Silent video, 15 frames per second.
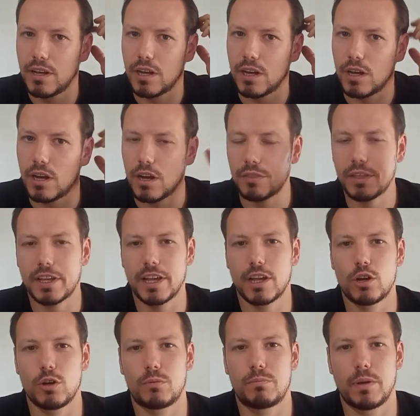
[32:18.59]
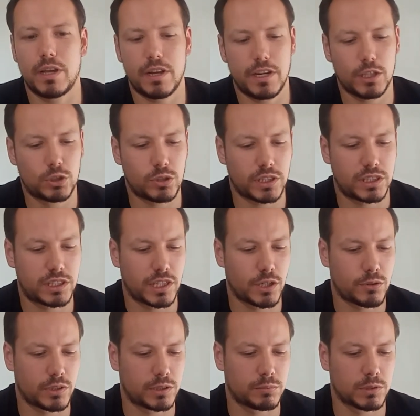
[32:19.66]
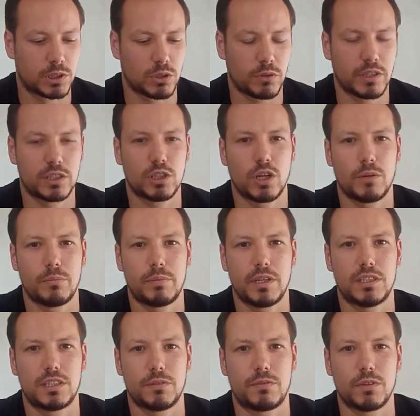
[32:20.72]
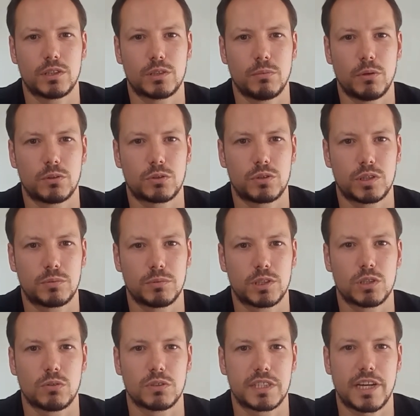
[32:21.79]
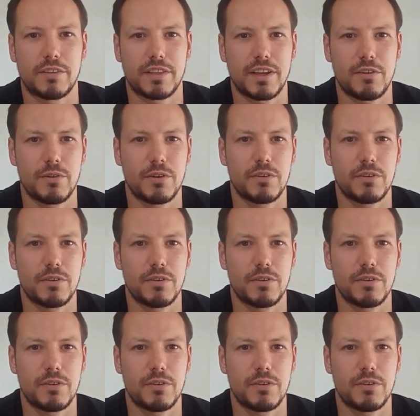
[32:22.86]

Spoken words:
I think it could be an interesting Christmas song. It'd certainly be different to most Christmas songs out there.